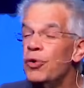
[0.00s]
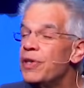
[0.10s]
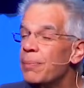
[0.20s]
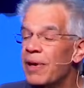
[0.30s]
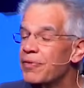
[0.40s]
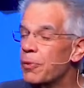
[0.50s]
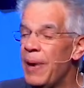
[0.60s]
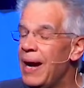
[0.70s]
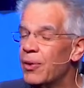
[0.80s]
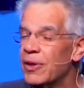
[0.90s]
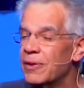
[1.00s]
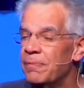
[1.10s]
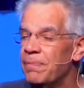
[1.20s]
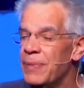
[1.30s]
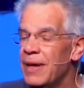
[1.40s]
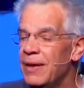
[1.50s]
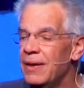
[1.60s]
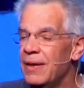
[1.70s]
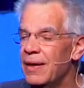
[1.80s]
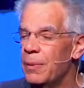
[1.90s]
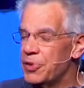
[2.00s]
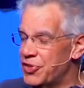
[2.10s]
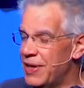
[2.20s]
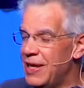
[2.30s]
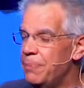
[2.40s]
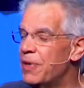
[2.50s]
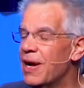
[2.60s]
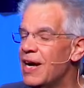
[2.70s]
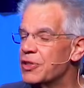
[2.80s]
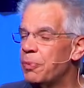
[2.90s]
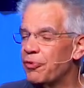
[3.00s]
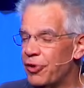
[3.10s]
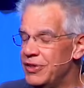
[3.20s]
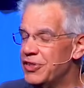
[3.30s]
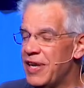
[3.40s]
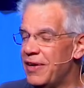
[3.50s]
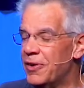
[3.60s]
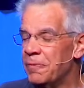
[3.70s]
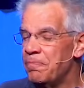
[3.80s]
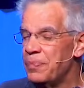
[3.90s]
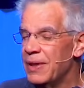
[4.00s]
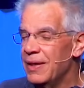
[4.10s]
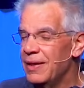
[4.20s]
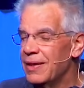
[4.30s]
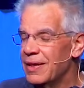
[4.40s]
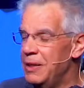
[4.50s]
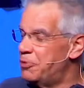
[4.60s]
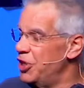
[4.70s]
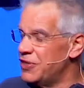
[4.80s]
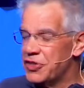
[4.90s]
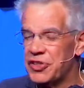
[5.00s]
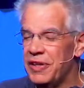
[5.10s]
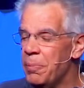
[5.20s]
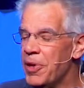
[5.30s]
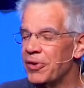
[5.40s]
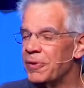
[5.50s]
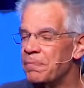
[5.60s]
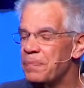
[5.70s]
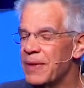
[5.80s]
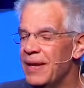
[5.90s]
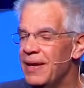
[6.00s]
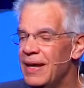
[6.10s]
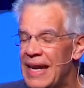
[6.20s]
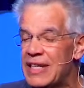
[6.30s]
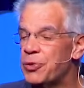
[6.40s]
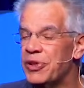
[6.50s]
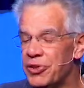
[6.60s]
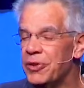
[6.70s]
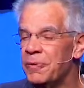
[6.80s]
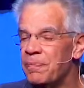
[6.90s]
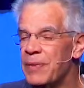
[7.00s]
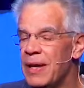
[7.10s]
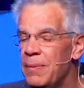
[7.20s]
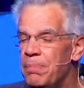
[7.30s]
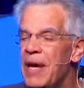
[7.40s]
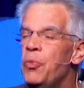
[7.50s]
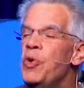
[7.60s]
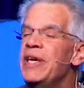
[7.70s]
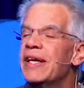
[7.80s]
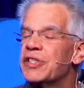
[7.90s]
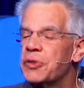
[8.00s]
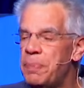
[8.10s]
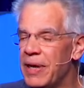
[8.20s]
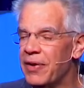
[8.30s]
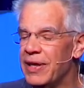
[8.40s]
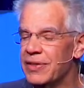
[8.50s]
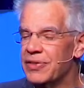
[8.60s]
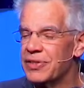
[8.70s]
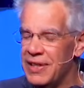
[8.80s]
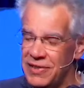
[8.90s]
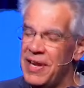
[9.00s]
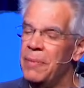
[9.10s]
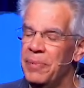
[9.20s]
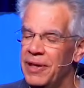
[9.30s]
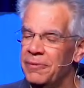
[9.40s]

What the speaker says: them of their power. Help us to keep the gospel front and center, keep Jesus in the middle. And as we do, may we experience contentment,